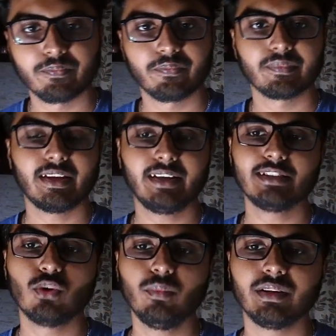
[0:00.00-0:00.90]
That
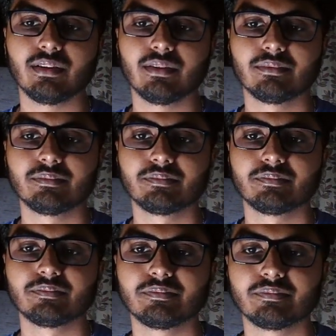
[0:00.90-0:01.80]
is nominal.
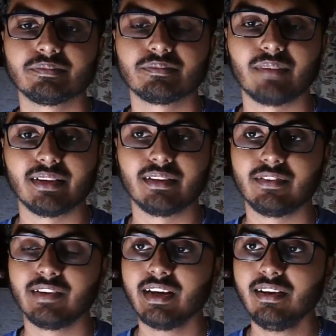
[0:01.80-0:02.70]
But the
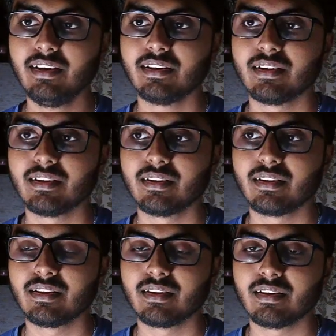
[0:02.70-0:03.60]
real
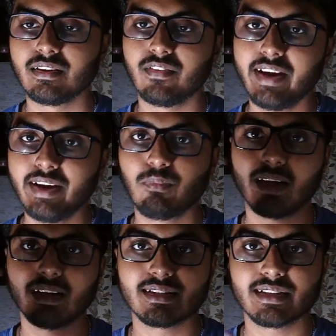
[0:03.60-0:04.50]
rate
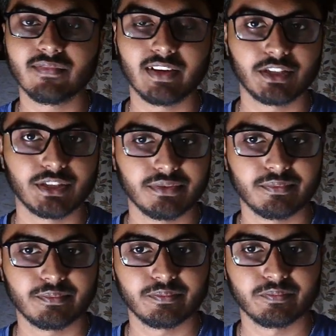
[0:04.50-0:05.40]
minus inflation,
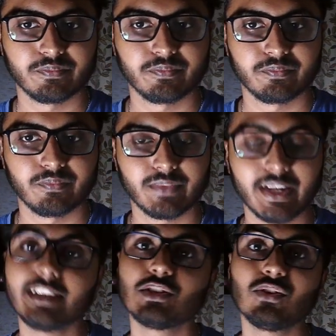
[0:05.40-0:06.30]

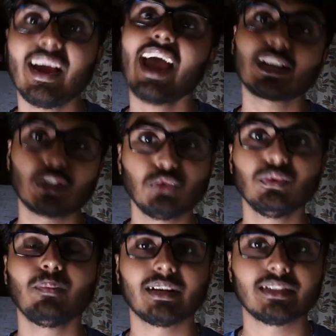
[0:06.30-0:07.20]
that is your
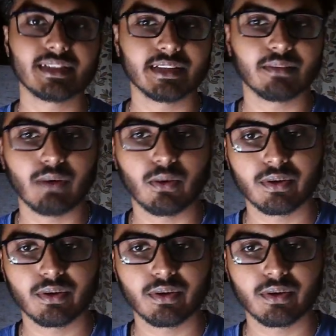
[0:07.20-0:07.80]
actual purchasing power.